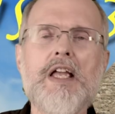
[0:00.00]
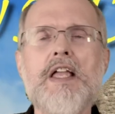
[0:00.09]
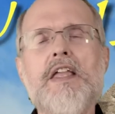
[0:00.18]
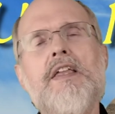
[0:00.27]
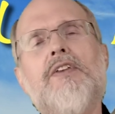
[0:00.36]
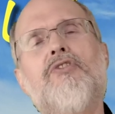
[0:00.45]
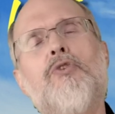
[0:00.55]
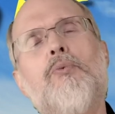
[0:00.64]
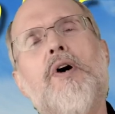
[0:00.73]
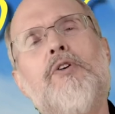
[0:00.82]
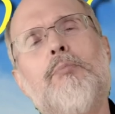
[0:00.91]
He is the
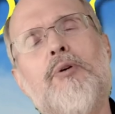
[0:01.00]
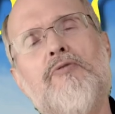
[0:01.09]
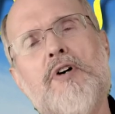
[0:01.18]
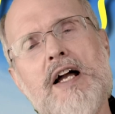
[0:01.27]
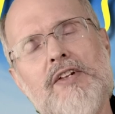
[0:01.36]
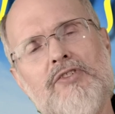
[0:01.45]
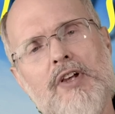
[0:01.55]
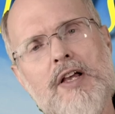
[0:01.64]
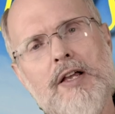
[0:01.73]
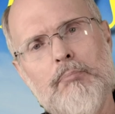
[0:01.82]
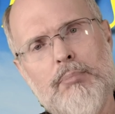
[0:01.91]
one who provides
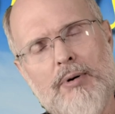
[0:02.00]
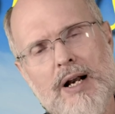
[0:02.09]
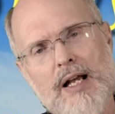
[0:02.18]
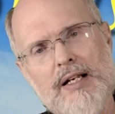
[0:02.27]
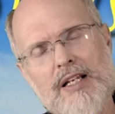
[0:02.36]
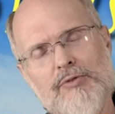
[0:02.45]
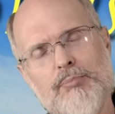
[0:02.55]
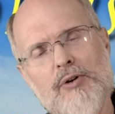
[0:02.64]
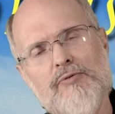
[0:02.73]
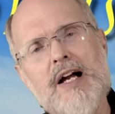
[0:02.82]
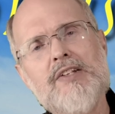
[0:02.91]
bread. He
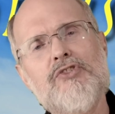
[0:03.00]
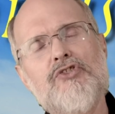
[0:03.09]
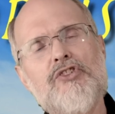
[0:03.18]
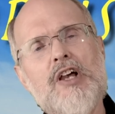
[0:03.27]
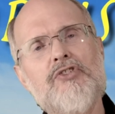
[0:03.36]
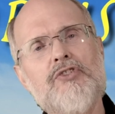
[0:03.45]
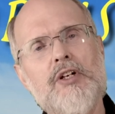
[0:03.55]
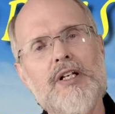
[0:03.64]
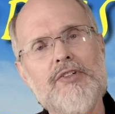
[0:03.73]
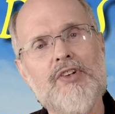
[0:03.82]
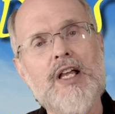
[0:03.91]
provides
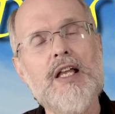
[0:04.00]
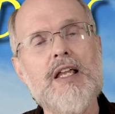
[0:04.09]
sustenance.